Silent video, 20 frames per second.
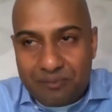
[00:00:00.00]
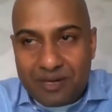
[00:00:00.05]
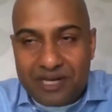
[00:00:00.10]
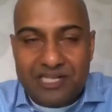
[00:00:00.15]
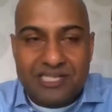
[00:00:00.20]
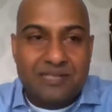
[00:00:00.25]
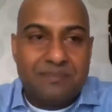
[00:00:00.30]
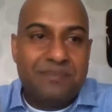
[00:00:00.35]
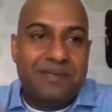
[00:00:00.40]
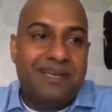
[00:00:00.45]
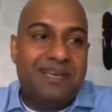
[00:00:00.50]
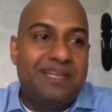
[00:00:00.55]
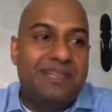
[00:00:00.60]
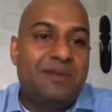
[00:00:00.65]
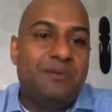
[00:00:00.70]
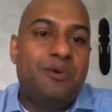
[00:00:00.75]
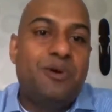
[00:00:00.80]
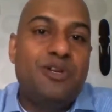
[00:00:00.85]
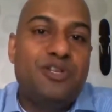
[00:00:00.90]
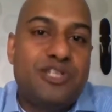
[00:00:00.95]
participating in
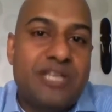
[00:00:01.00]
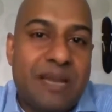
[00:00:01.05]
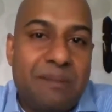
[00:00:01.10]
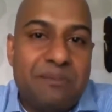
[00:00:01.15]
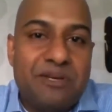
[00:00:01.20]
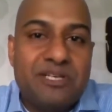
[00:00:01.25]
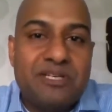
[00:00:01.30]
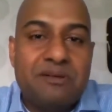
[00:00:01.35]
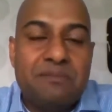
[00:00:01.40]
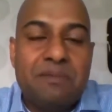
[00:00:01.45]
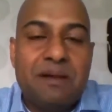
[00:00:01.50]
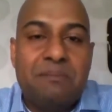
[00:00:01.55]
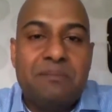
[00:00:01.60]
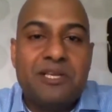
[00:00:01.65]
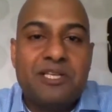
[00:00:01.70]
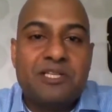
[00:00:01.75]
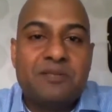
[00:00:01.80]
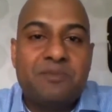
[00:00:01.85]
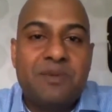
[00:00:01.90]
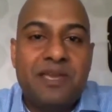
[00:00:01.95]
the World Championship of
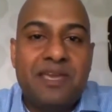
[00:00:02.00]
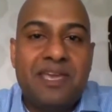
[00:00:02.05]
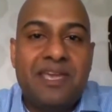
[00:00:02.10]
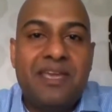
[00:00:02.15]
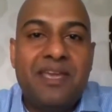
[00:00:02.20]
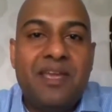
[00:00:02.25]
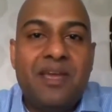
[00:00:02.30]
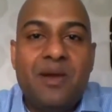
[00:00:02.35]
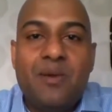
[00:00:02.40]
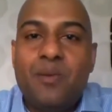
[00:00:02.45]
Public Speaking,